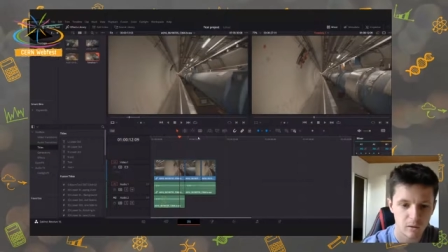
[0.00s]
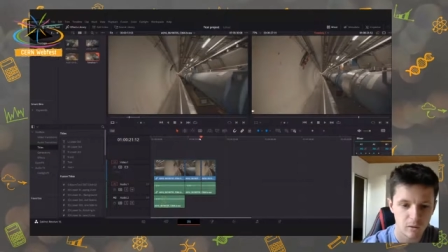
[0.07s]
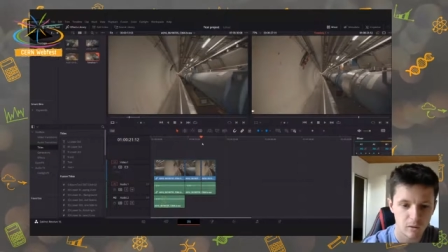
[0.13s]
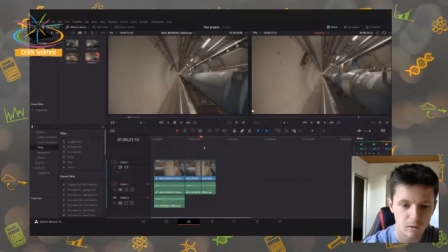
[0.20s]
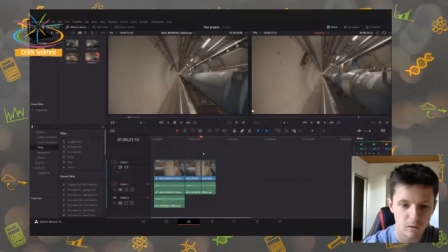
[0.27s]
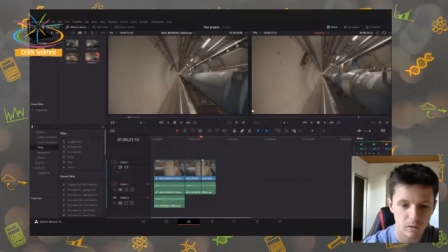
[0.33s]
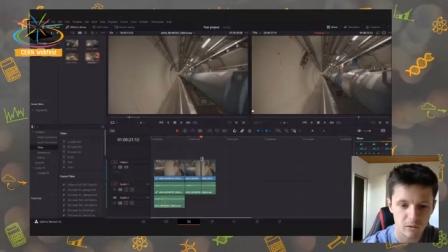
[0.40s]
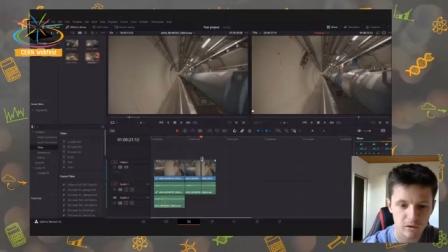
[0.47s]

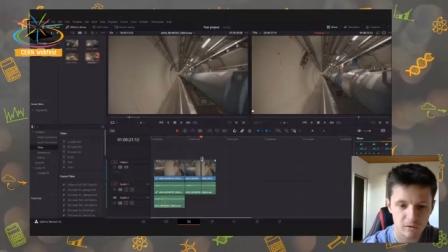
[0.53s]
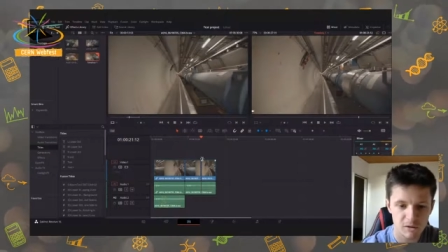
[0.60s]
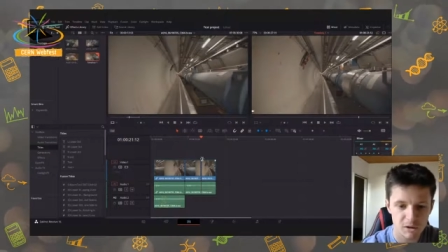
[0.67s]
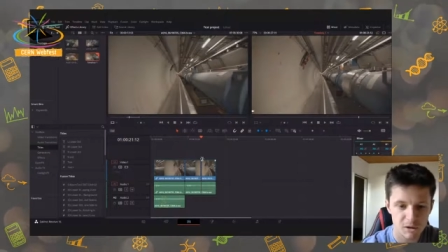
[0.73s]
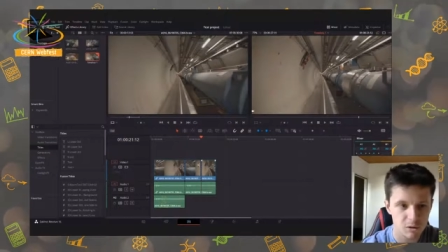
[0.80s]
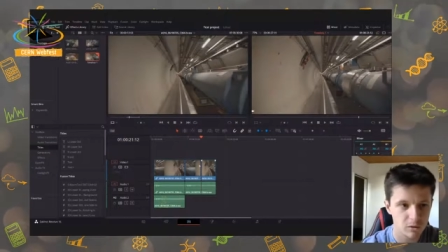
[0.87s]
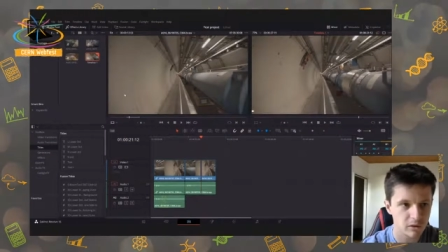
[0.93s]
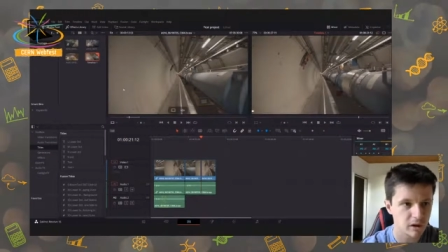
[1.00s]
Or there is a
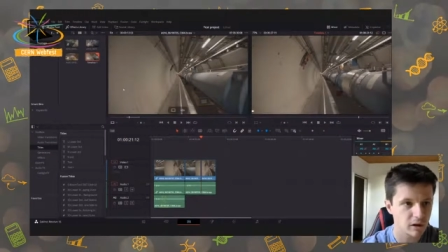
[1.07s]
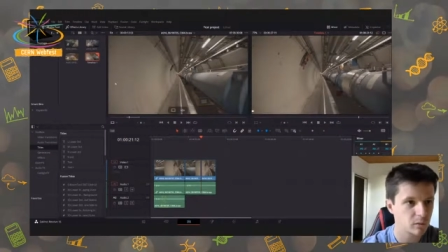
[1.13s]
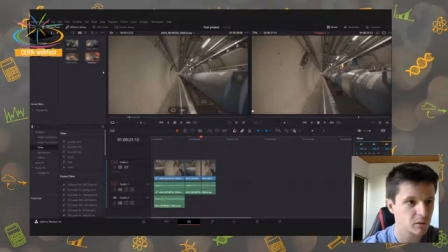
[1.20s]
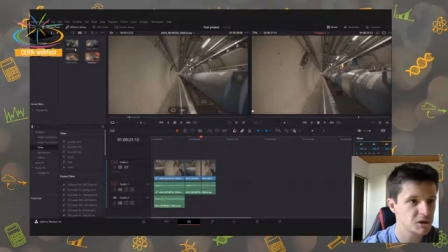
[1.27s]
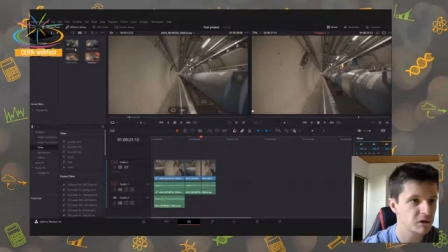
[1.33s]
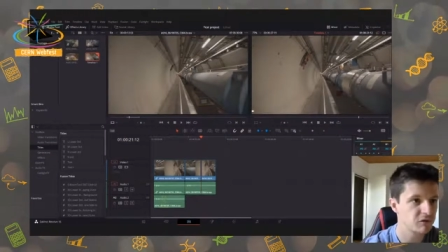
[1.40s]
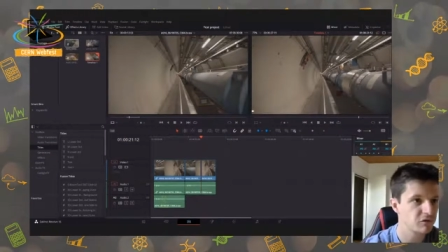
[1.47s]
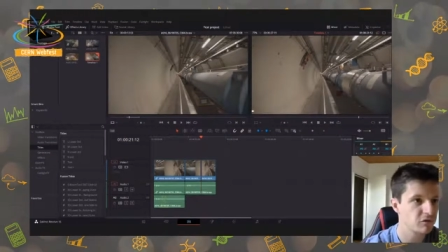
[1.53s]
shortcut
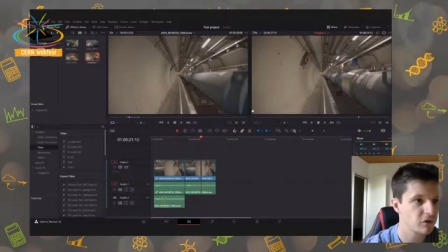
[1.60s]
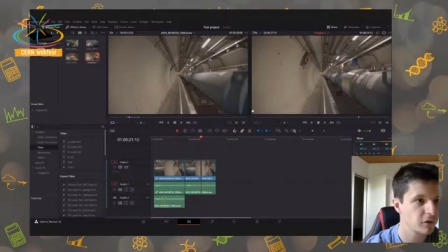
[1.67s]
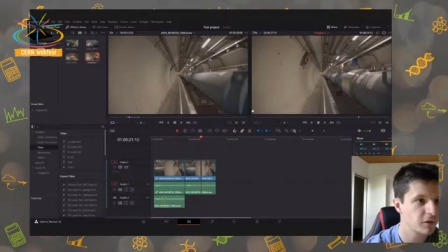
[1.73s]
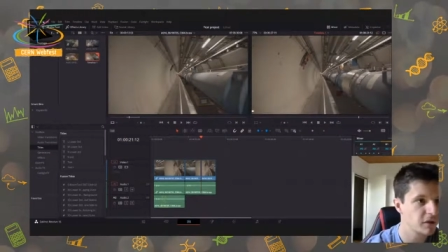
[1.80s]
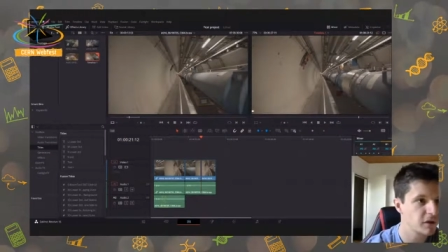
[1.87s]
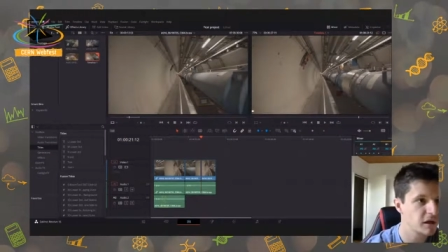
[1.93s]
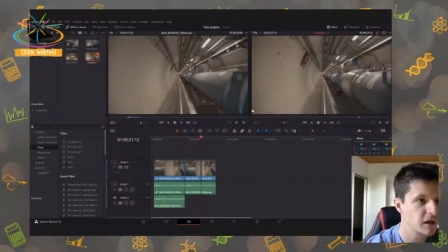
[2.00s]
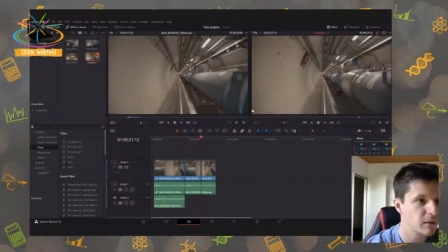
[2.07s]
which I've
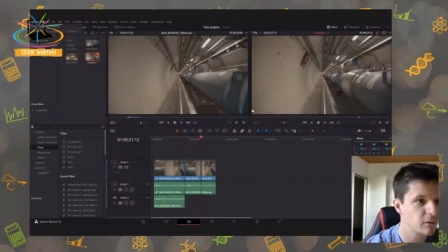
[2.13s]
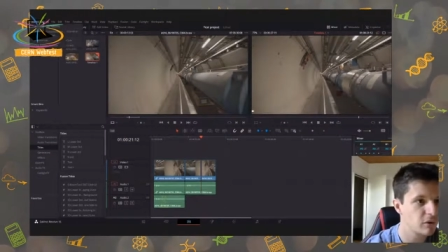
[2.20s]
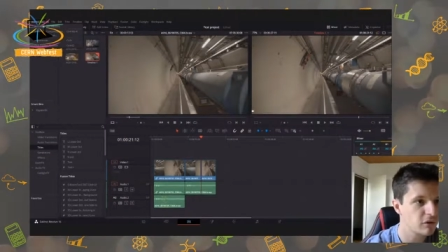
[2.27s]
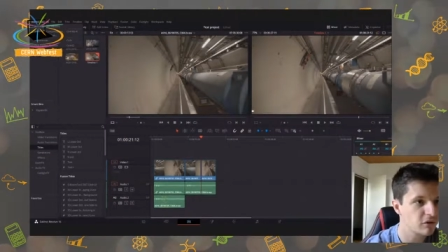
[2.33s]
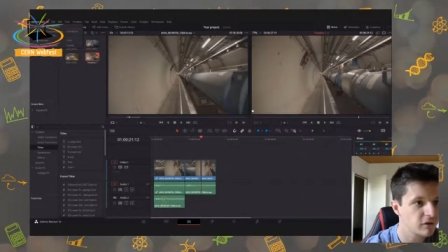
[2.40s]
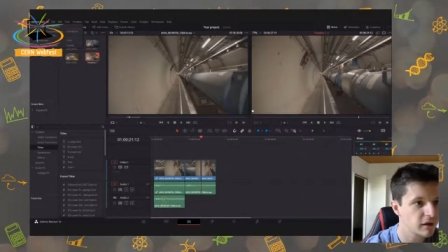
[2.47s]
forgotten the name of,